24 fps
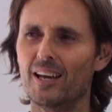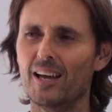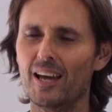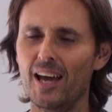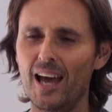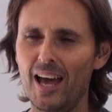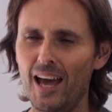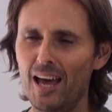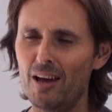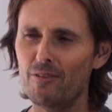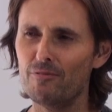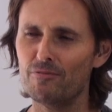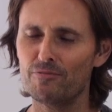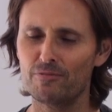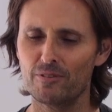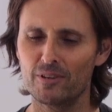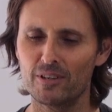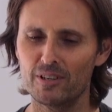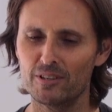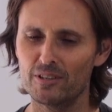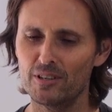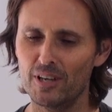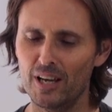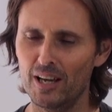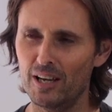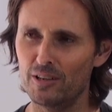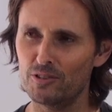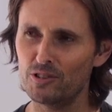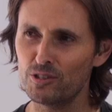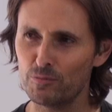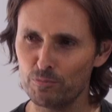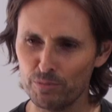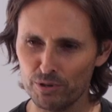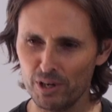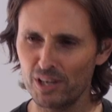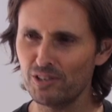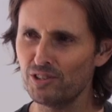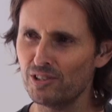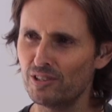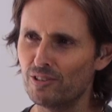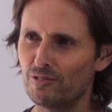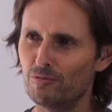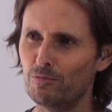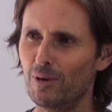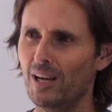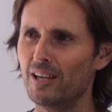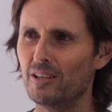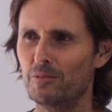have a suppression
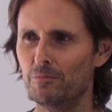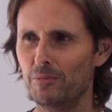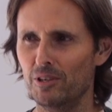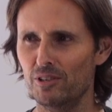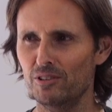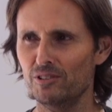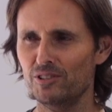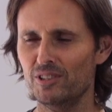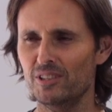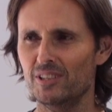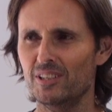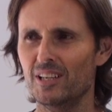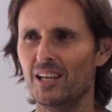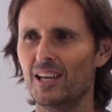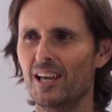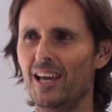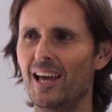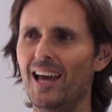of one emotion